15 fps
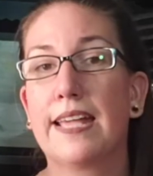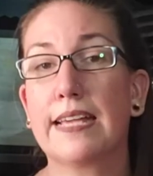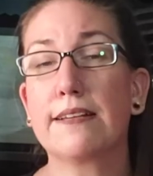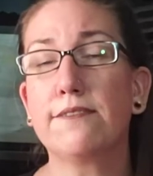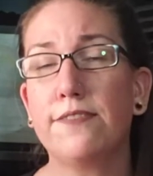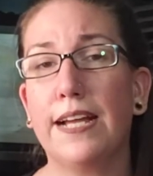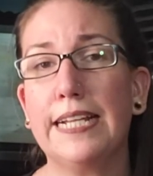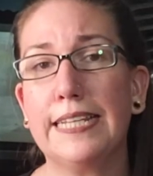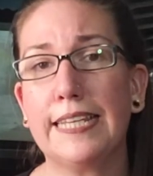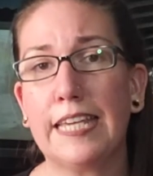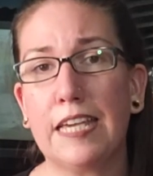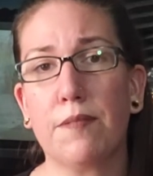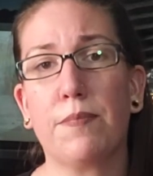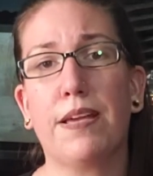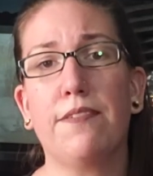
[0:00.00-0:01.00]
And
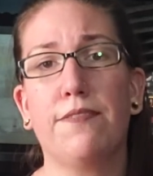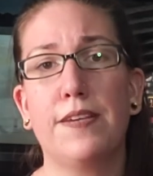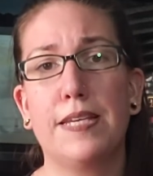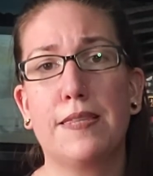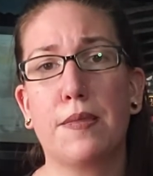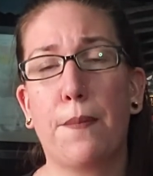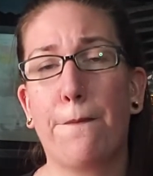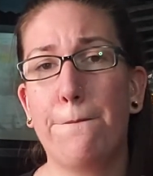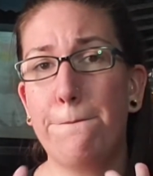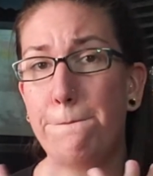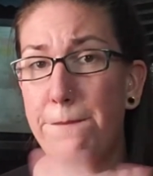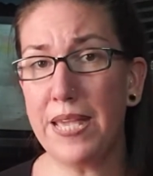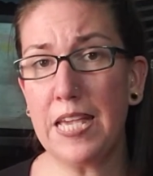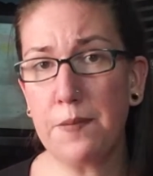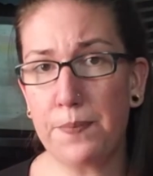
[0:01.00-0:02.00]
finally, my 5th
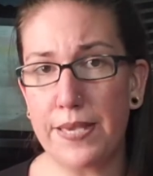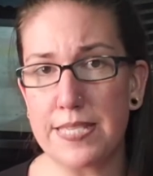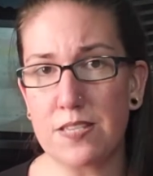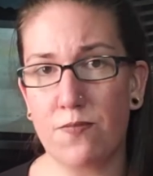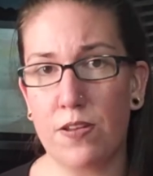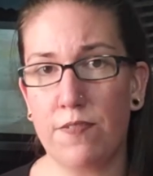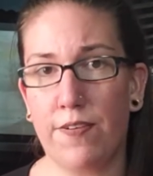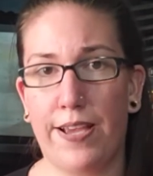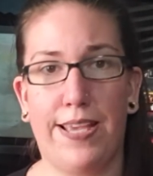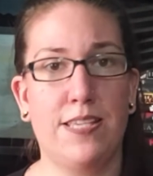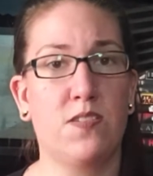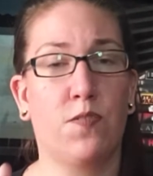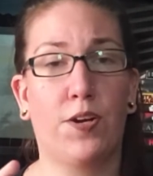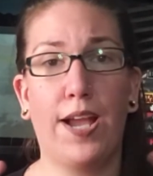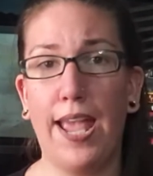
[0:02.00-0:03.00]
big piece of advice for